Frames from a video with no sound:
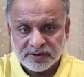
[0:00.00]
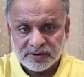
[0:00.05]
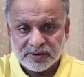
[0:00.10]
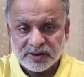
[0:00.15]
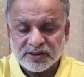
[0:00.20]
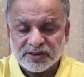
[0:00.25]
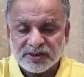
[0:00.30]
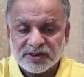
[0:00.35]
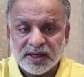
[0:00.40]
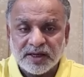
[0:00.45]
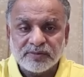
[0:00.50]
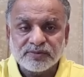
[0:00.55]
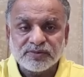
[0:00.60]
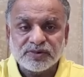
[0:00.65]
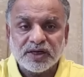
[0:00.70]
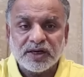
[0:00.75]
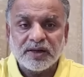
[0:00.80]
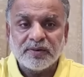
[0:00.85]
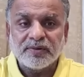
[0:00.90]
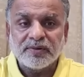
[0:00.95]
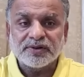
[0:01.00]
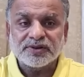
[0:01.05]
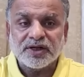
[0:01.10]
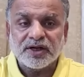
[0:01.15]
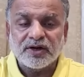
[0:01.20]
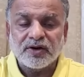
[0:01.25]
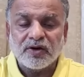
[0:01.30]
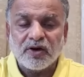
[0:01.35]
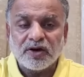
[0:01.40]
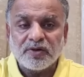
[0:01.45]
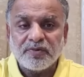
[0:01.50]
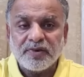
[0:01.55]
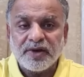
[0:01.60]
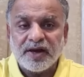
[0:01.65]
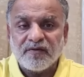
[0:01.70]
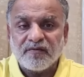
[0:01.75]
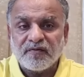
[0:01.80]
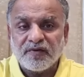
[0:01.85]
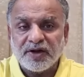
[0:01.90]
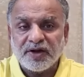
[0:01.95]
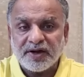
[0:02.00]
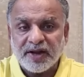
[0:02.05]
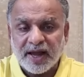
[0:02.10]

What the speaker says: The same syllabus cannot be every